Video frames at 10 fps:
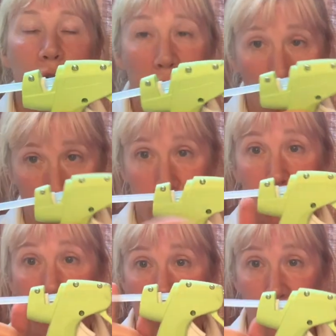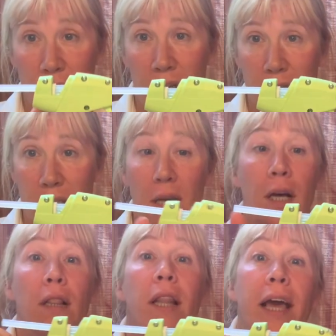go through glue sticks
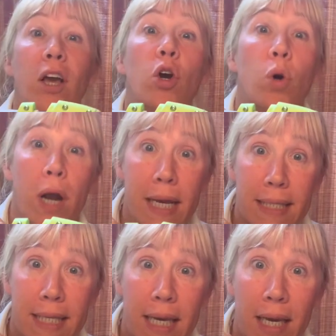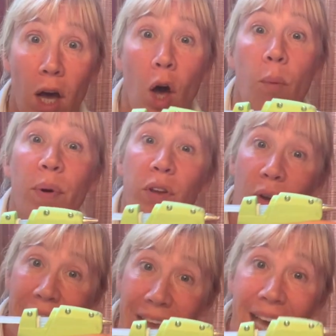like crazy, but your
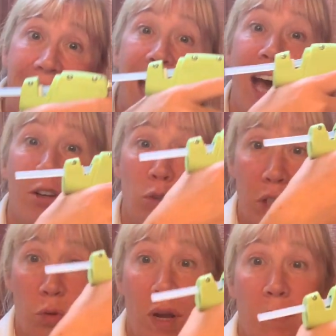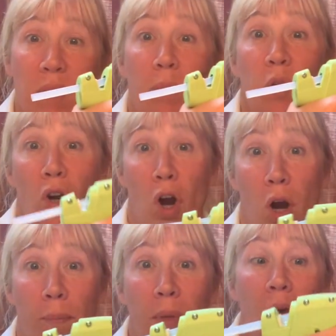hand actually cramps up your
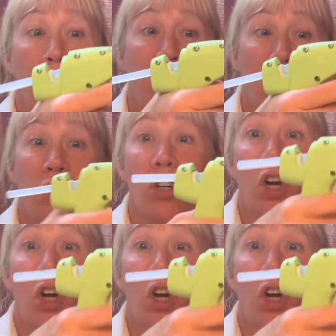arm because you're